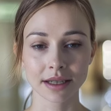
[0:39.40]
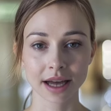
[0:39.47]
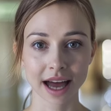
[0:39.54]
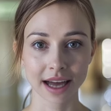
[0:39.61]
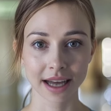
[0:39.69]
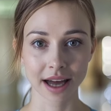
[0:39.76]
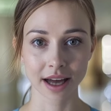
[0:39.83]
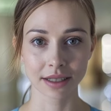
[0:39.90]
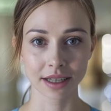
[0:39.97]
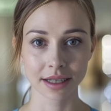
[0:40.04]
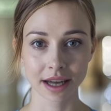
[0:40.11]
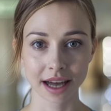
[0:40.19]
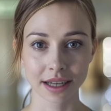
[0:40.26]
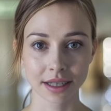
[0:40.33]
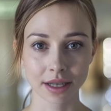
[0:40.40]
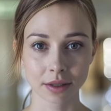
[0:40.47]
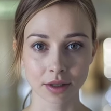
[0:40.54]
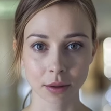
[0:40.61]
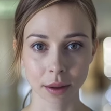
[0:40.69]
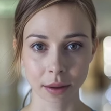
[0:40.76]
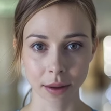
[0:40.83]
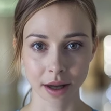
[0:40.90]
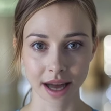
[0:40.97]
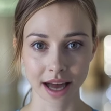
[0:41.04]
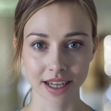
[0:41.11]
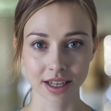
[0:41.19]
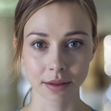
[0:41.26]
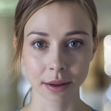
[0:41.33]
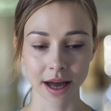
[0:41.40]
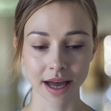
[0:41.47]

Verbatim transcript: Diagnostic tests for BPH